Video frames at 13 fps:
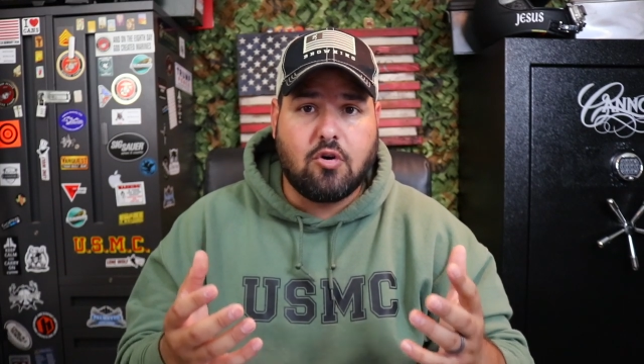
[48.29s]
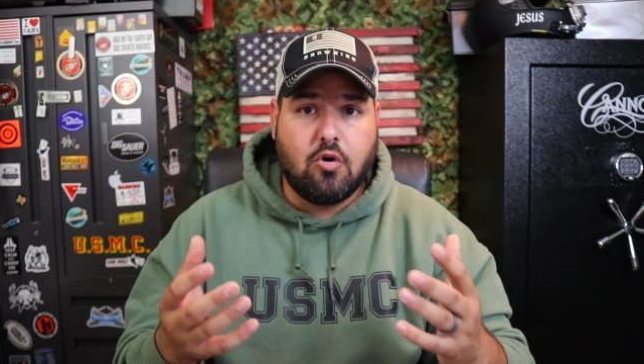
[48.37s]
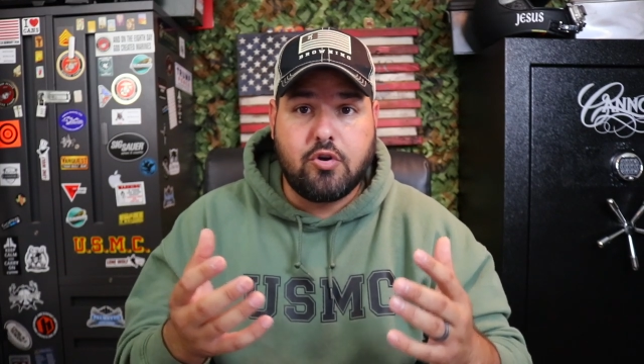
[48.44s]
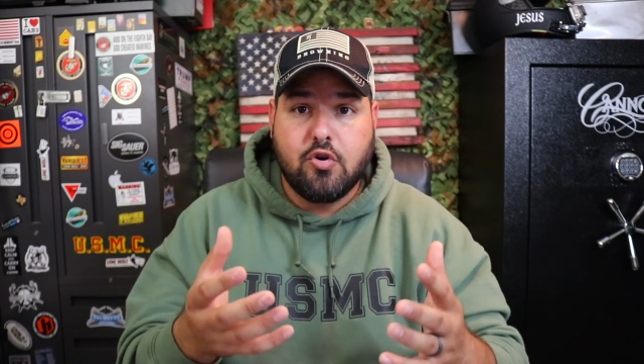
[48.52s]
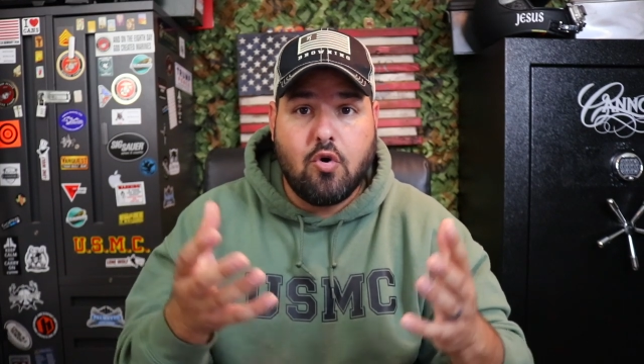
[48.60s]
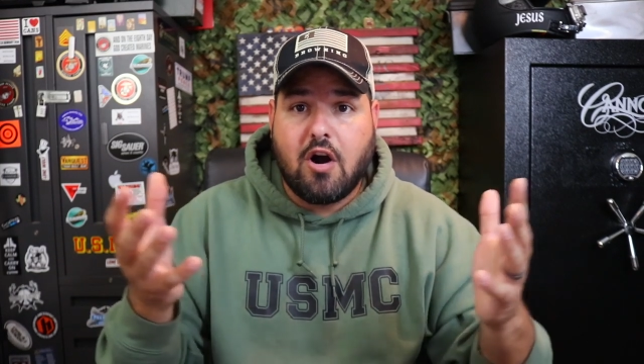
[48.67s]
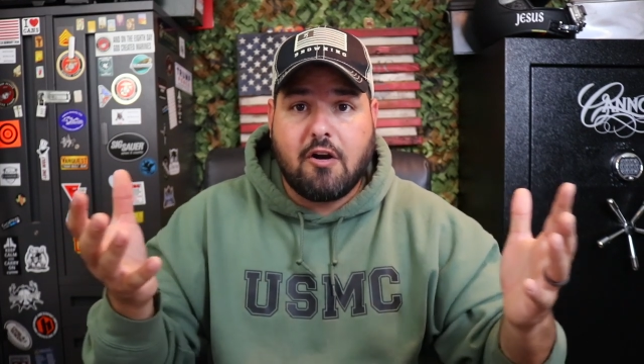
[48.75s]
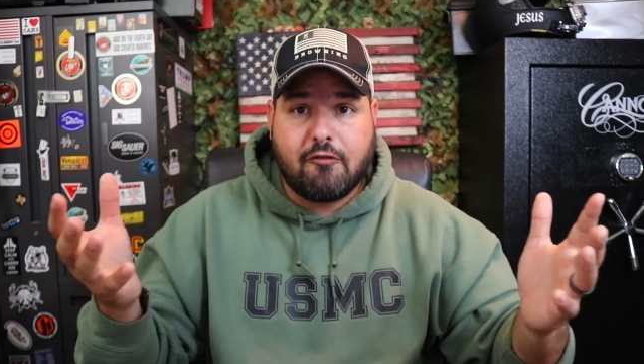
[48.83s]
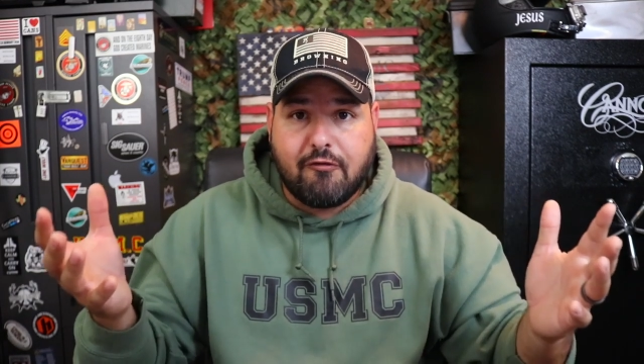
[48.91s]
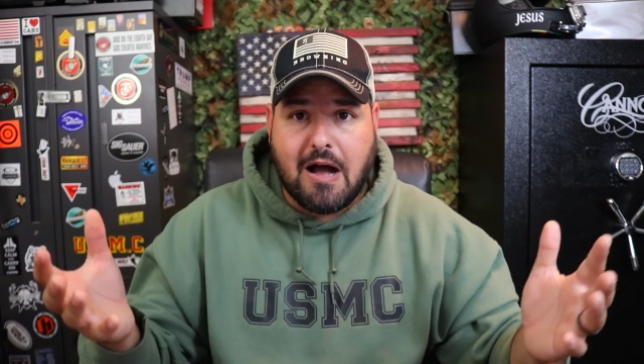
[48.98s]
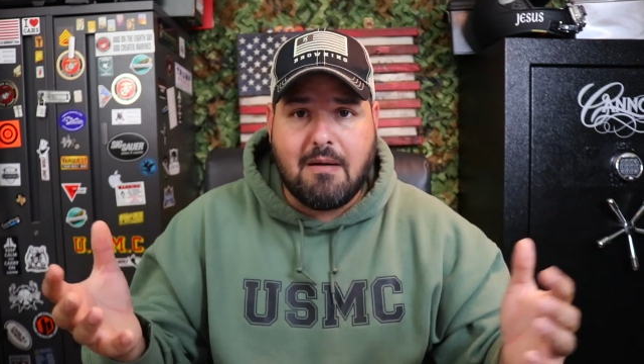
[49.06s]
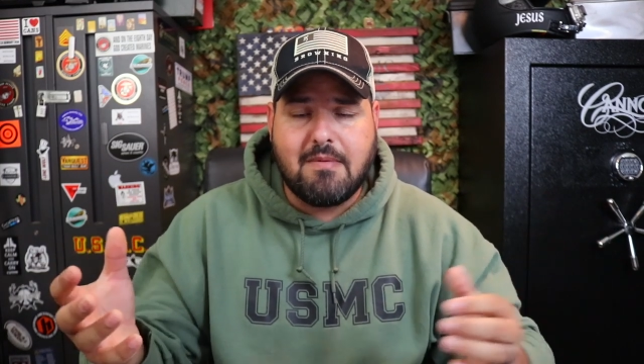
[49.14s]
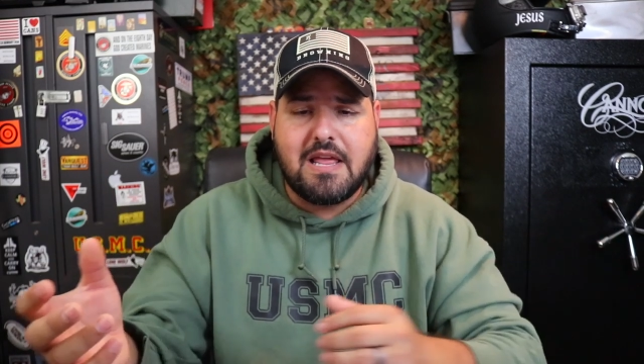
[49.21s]
or you are
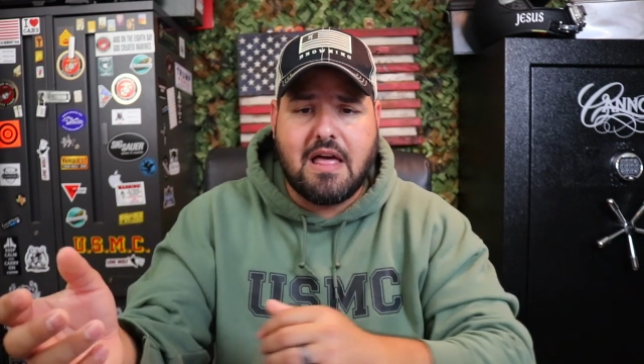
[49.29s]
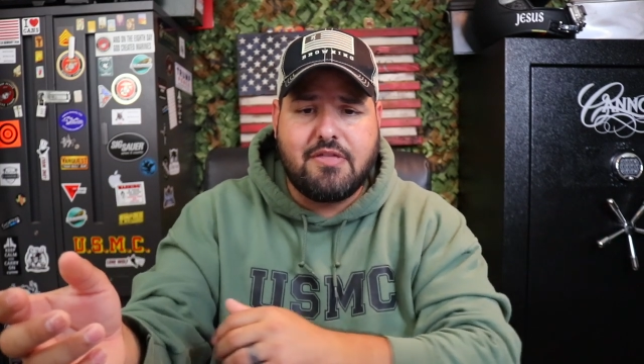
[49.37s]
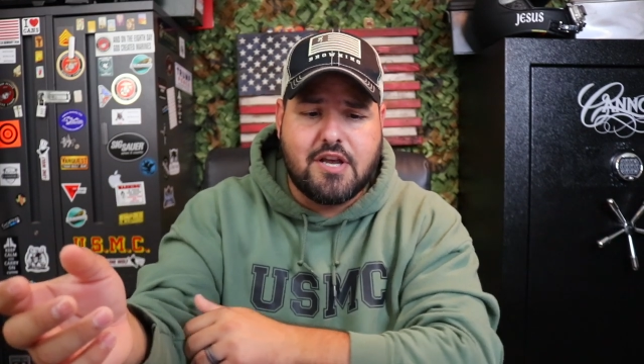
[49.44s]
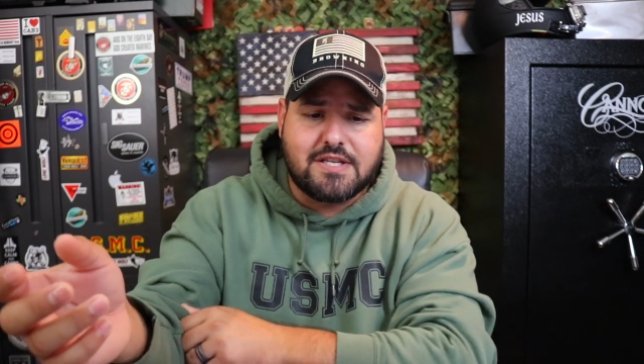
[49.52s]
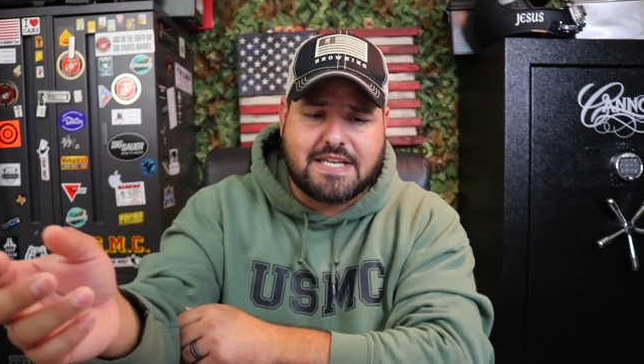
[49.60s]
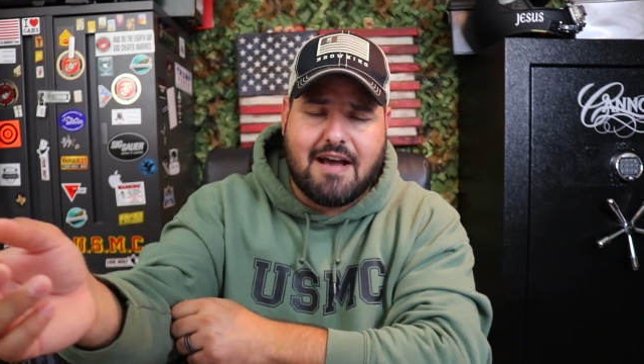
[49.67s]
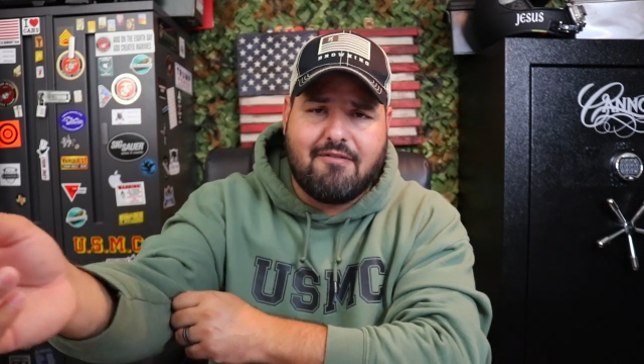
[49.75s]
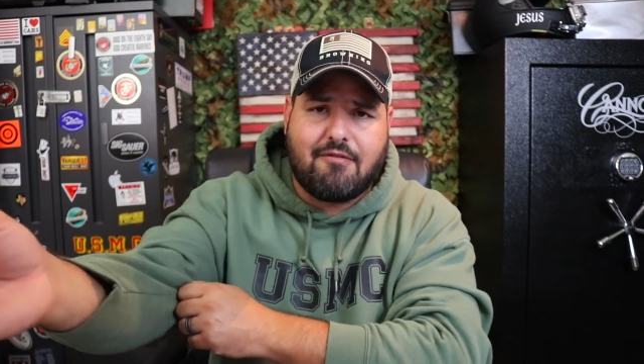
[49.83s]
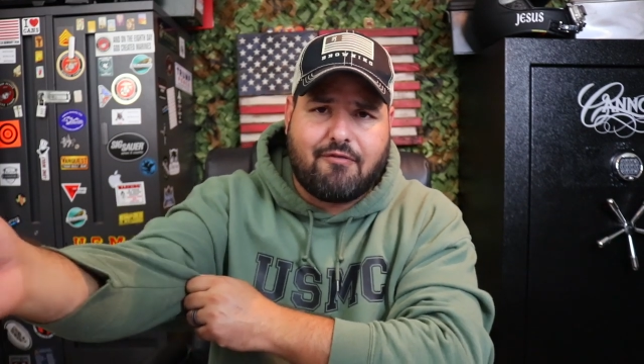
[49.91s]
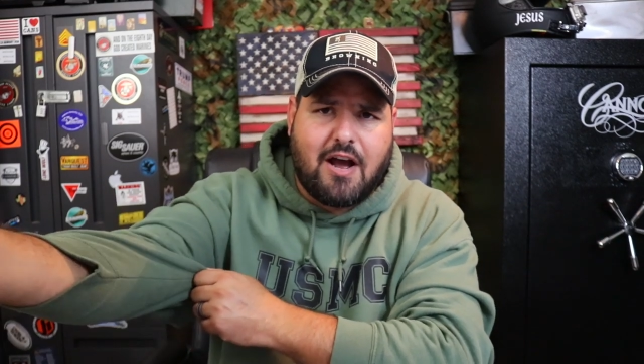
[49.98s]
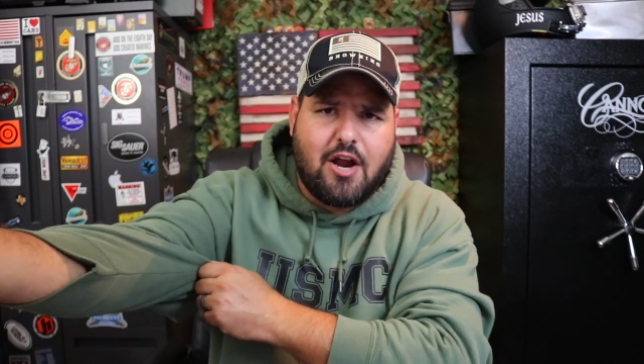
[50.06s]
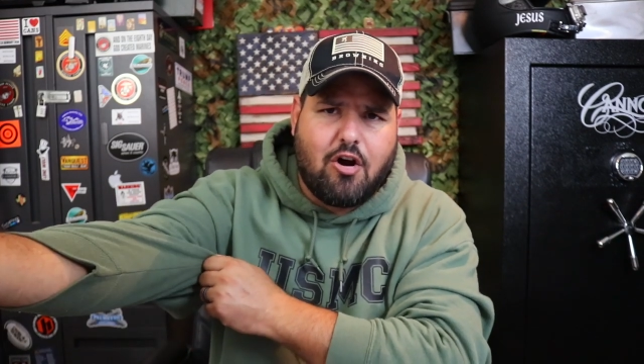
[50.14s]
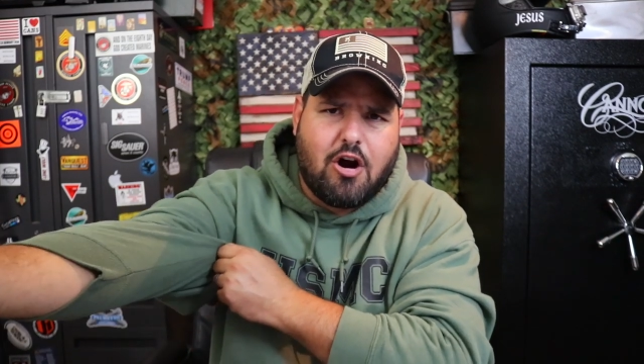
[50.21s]
a family that doesn't have a
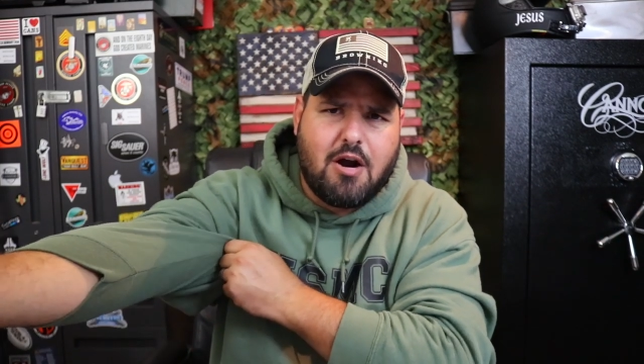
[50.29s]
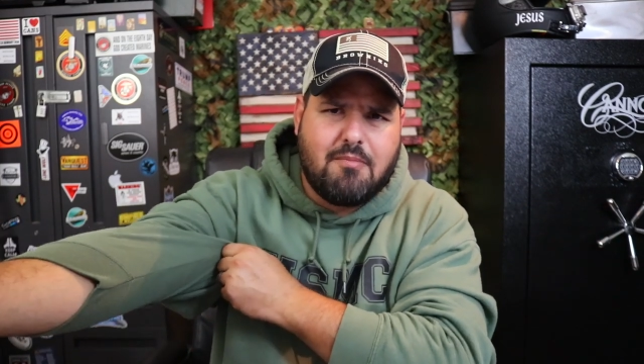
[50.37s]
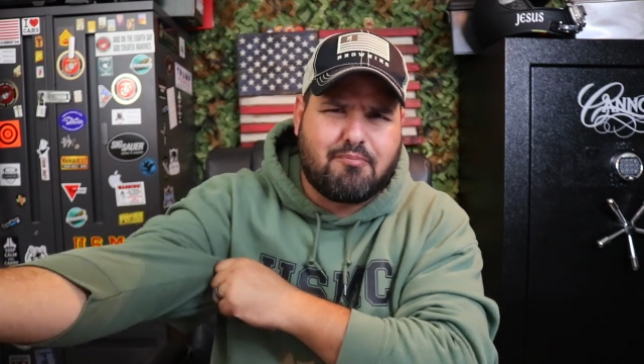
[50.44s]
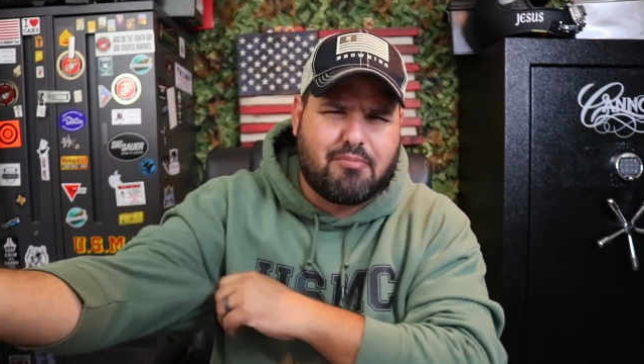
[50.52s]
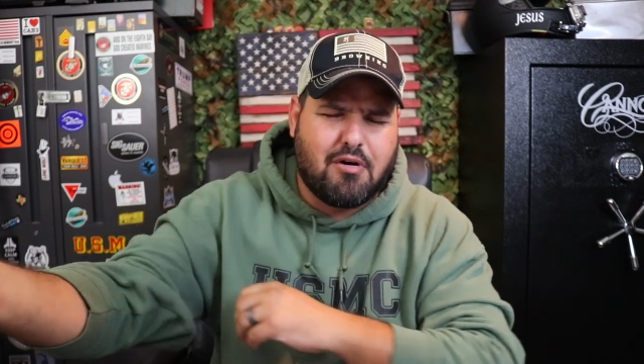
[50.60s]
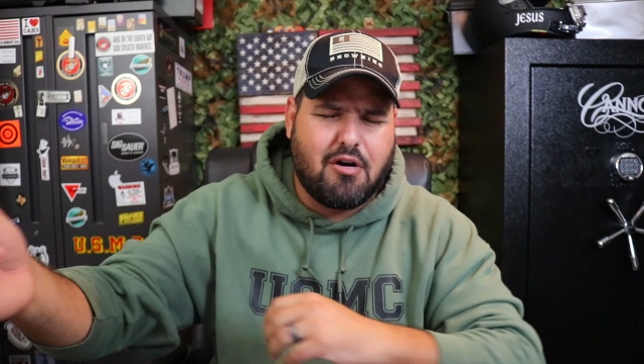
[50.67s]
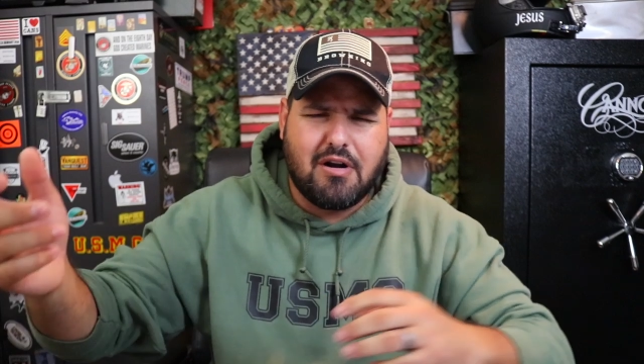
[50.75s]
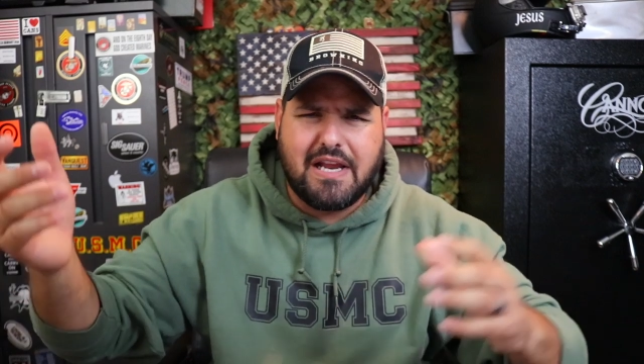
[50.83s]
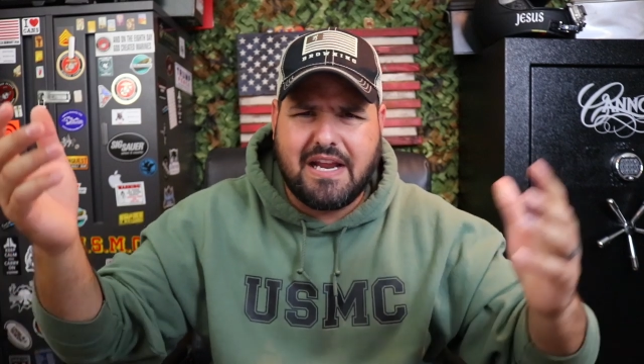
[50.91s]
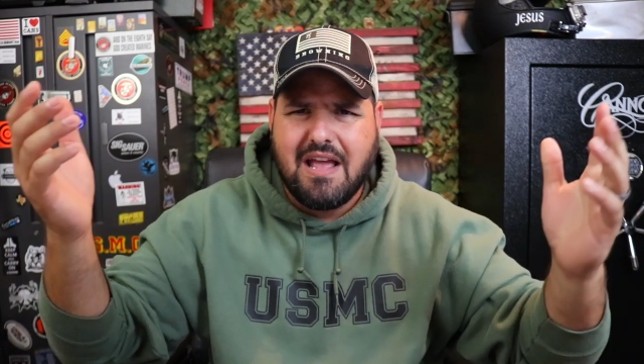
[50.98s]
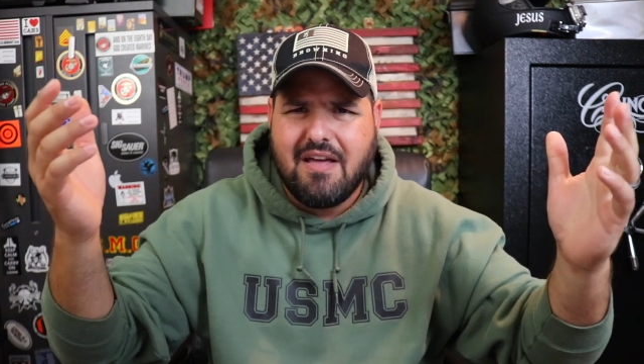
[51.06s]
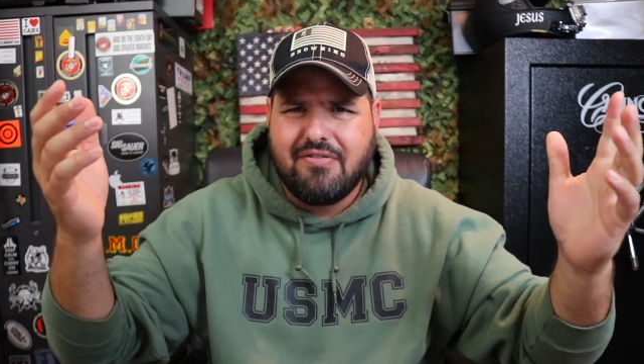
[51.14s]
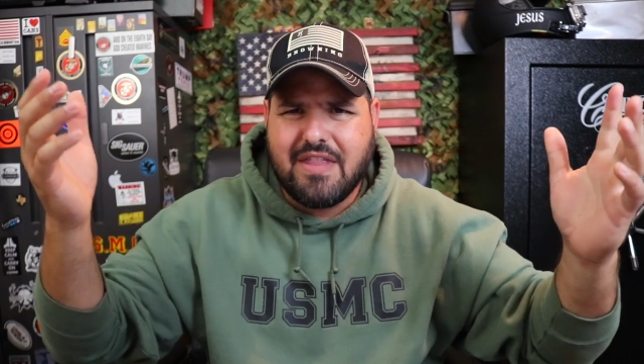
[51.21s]
firearm,
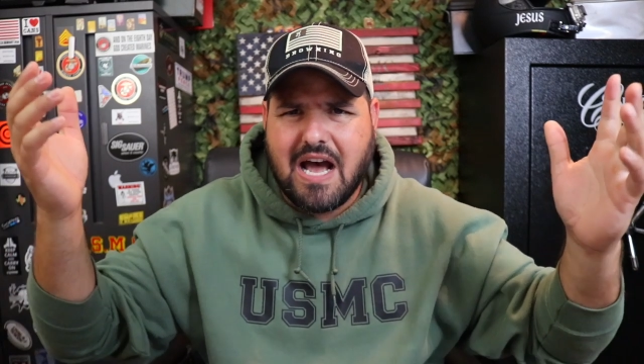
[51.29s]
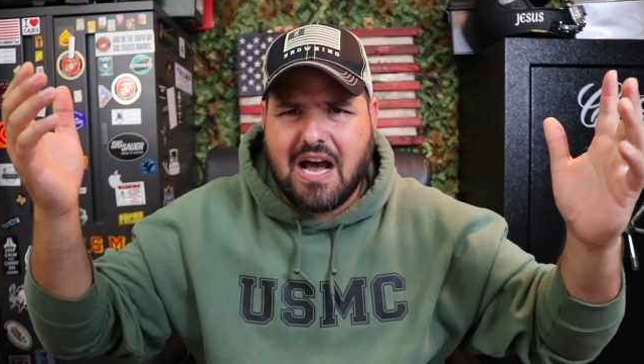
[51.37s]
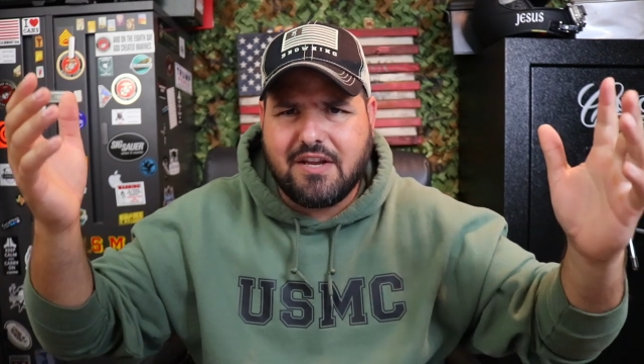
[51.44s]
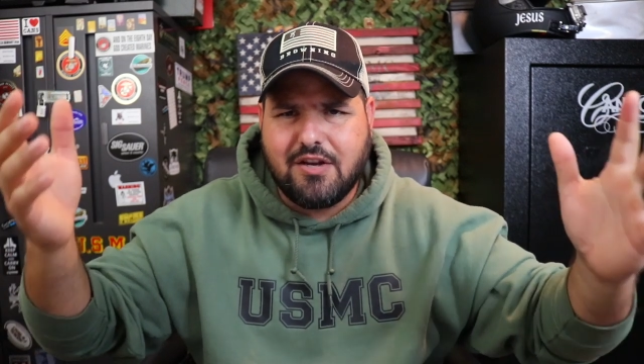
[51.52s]
probably not.